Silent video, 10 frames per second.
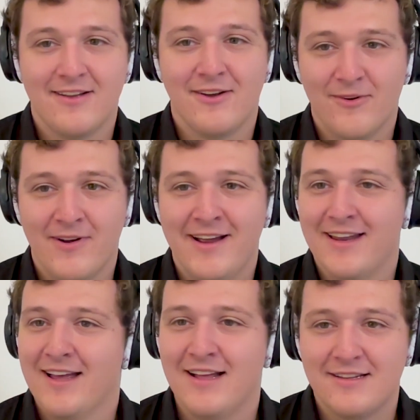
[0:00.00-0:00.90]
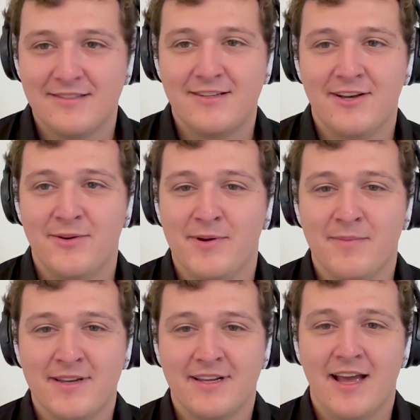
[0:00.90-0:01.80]
All right. Tell you what,
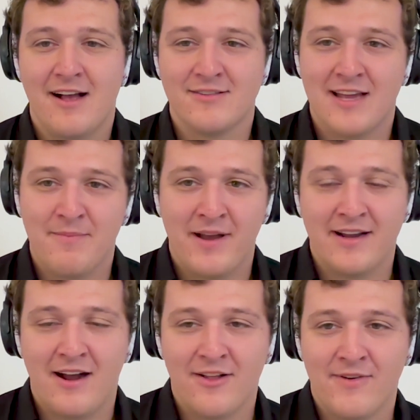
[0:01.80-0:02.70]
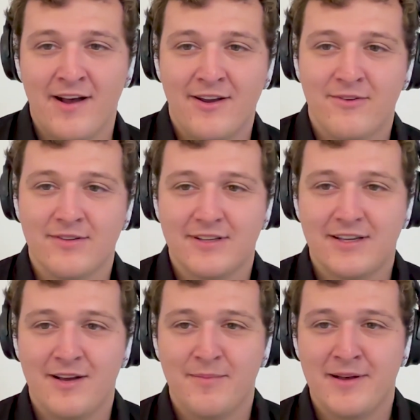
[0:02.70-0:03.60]
Mindy. I'll stop by Colorado.
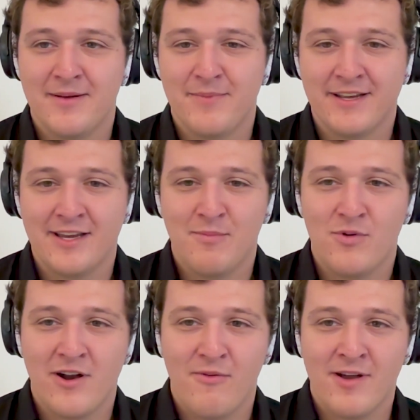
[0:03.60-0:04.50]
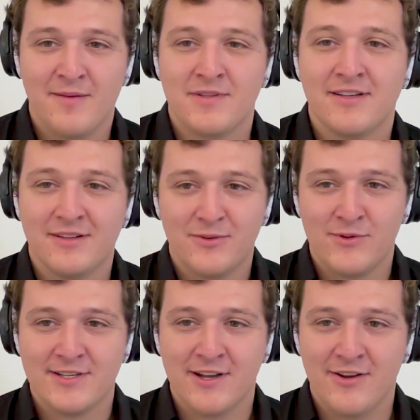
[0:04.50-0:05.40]
Come uh, pick you up. We'll go run up to
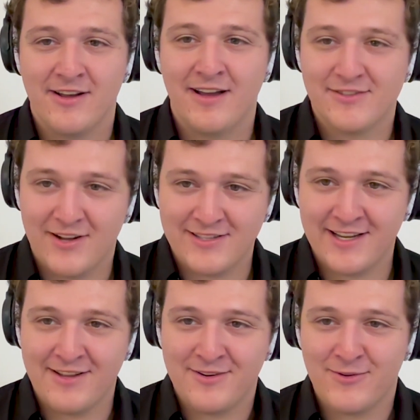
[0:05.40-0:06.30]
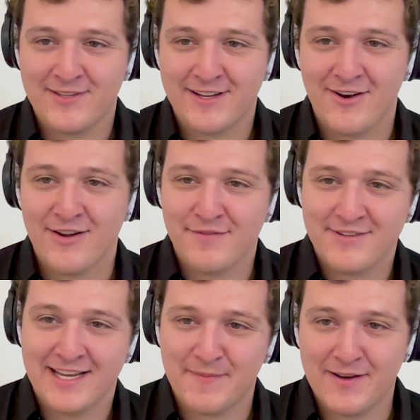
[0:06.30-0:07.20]
North Dakota. So I'll take you to North Dakota if you
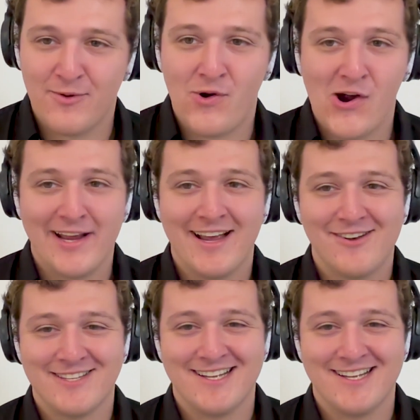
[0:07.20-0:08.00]
take me to Hawaii. How's that